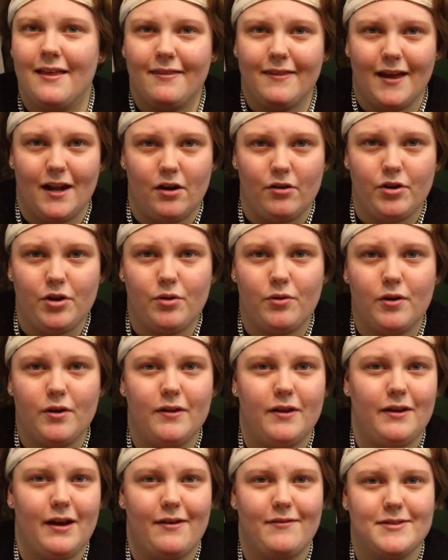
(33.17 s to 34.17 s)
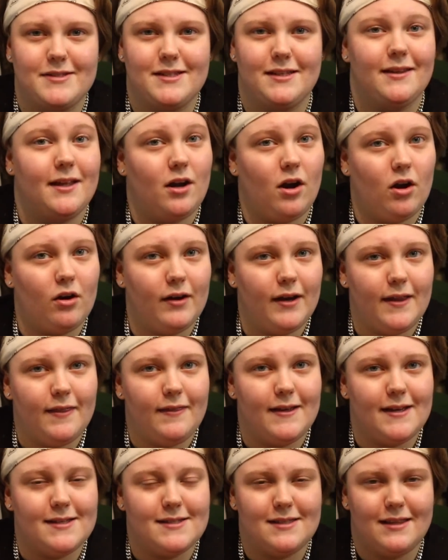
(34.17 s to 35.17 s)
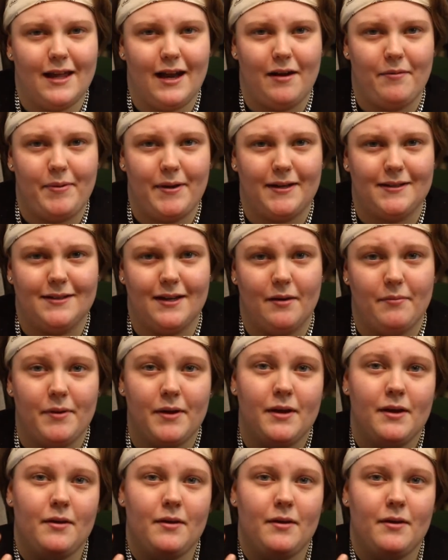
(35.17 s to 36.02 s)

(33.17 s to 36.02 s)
that are newer that you haven't seen that aren't in this that I picked up